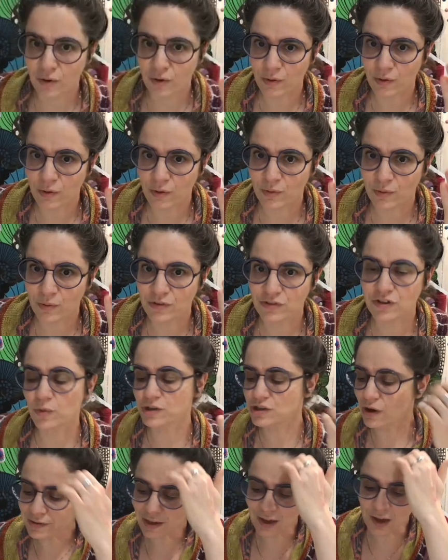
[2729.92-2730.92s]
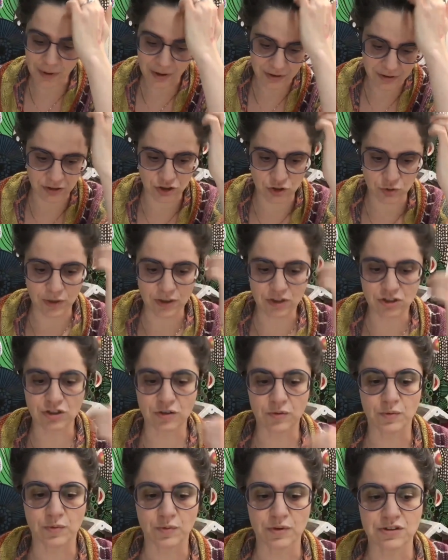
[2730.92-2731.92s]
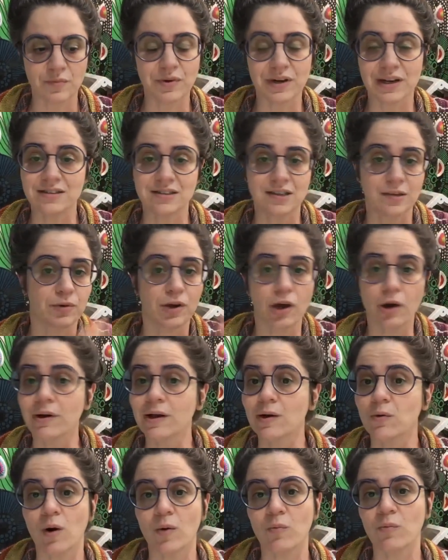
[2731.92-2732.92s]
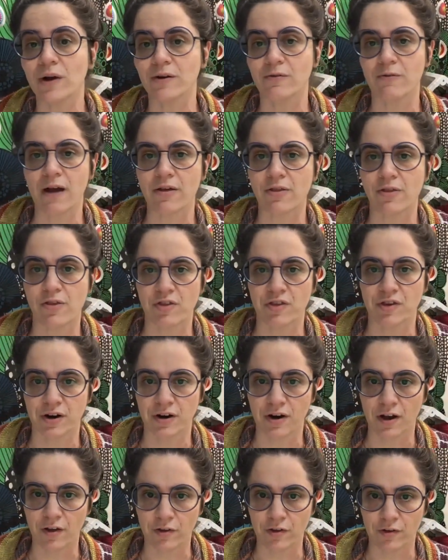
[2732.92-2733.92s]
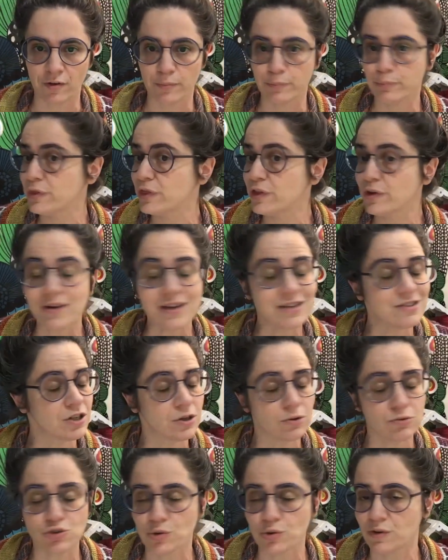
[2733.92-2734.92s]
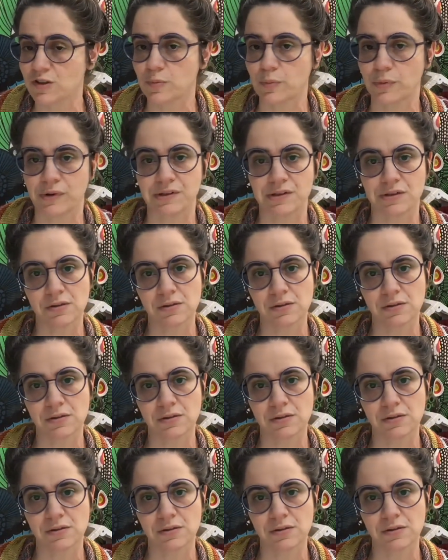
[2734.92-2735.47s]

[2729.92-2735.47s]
So we're talking about a situation where someone ends up going one way rather than another, but there is no choice point.